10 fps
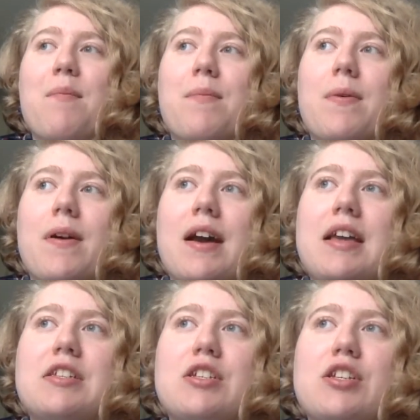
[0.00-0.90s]

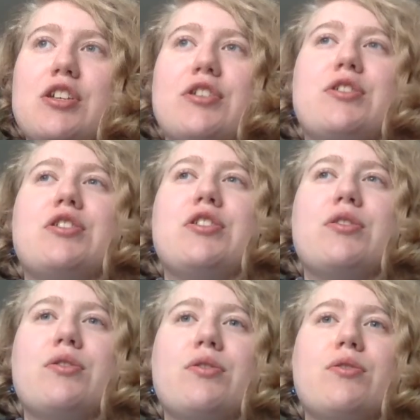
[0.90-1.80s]
but you
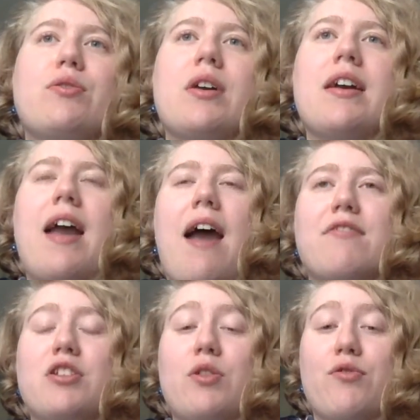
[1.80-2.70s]
do have to
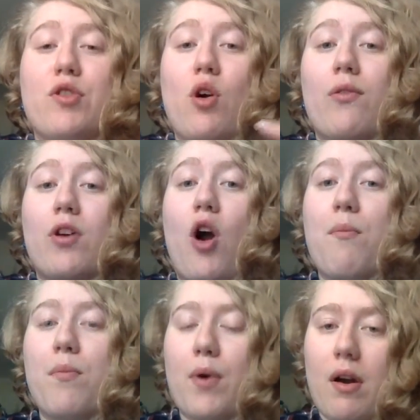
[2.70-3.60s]
do it for the overall
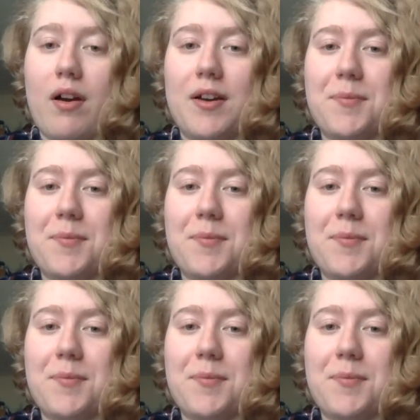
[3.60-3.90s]
book.